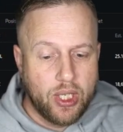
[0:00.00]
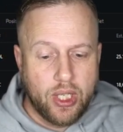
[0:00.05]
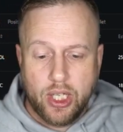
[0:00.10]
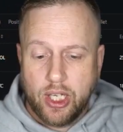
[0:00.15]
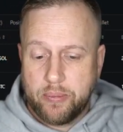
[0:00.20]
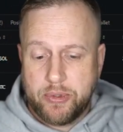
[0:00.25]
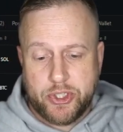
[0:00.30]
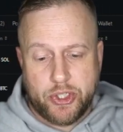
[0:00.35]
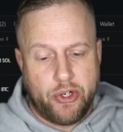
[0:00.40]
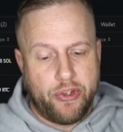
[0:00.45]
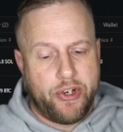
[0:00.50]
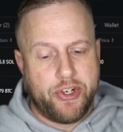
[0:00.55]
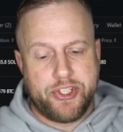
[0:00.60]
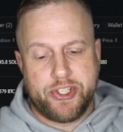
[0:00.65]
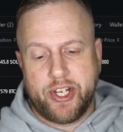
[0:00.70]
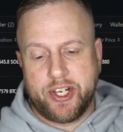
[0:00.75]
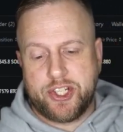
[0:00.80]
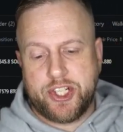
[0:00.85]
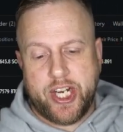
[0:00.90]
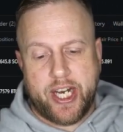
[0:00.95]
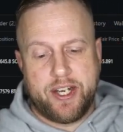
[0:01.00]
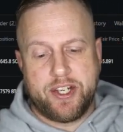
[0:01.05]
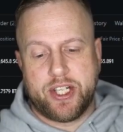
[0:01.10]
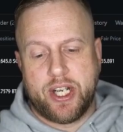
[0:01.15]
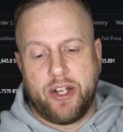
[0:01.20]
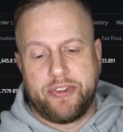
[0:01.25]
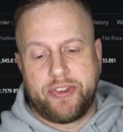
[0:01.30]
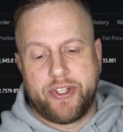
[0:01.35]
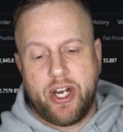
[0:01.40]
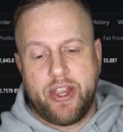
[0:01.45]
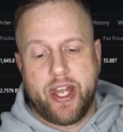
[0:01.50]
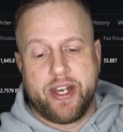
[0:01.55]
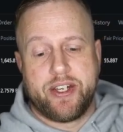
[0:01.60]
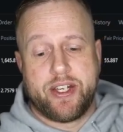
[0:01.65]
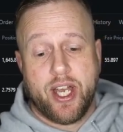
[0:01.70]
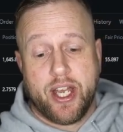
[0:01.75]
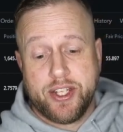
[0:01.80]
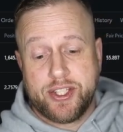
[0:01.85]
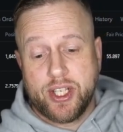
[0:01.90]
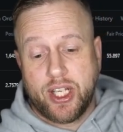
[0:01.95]
I'm sure there's an exchange out there that
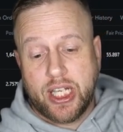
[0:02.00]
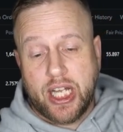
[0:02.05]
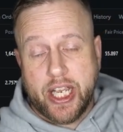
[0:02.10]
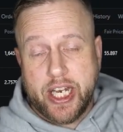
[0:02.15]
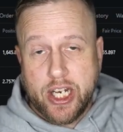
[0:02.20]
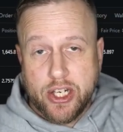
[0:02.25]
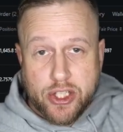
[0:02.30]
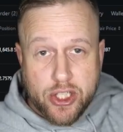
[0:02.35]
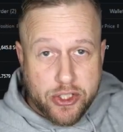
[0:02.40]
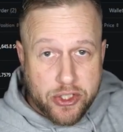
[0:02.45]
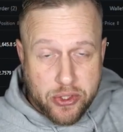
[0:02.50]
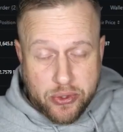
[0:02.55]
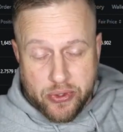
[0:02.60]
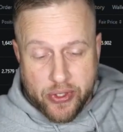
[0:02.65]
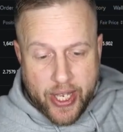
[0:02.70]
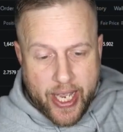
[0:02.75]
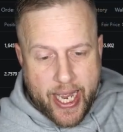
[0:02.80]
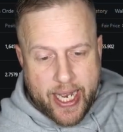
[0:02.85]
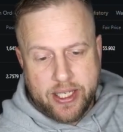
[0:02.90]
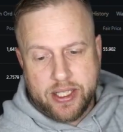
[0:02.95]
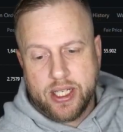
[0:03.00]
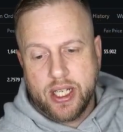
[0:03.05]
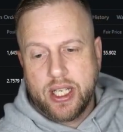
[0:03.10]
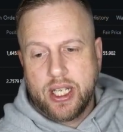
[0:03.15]
does allow you to do that.